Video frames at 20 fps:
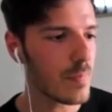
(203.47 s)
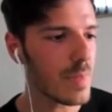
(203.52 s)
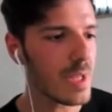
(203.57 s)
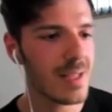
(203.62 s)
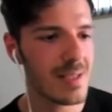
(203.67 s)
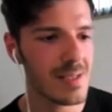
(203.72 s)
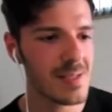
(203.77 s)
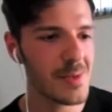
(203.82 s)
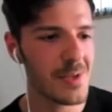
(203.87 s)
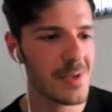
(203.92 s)

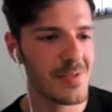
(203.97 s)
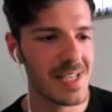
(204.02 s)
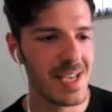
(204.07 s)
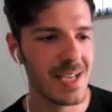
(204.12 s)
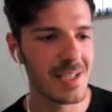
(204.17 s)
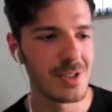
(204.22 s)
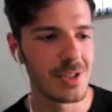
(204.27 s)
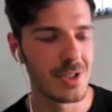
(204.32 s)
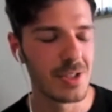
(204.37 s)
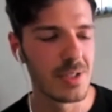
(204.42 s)
That's a bit of a
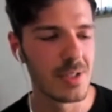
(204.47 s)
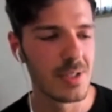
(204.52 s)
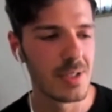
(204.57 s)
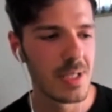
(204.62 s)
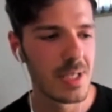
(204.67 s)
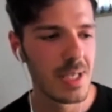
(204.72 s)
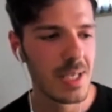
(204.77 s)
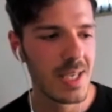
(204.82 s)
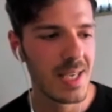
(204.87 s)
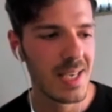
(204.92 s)
tangent.
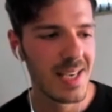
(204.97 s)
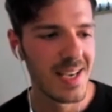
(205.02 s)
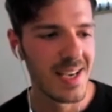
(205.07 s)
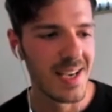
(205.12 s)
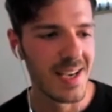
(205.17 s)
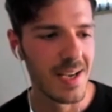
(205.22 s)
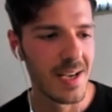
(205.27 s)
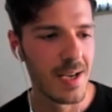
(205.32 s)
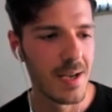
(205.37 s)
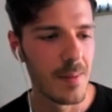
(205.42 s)

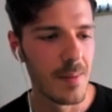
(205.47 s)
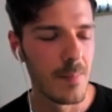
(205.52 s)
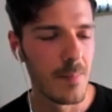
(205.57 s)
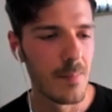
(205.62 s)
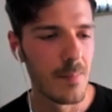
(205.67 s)
But